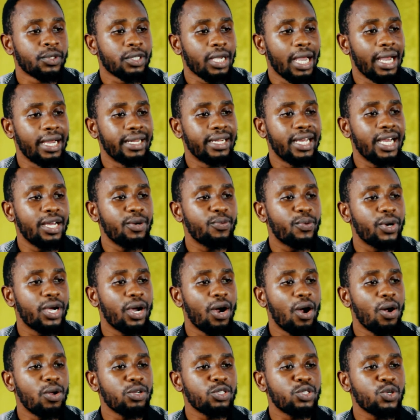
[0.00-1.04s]
And then we
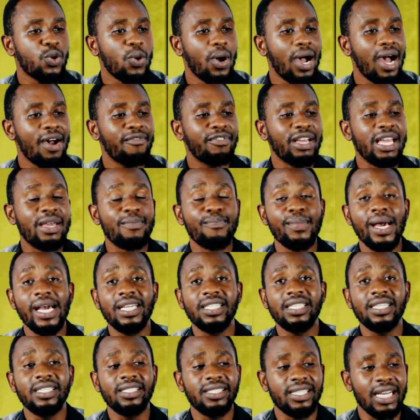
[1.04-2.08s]
also have
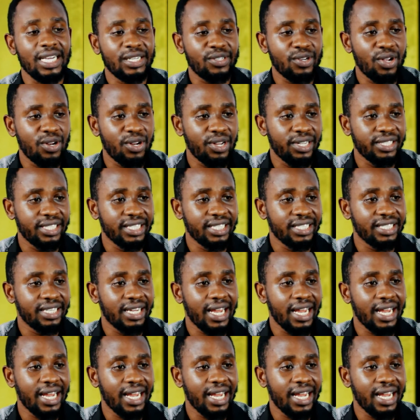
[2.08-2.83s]
emerging technologies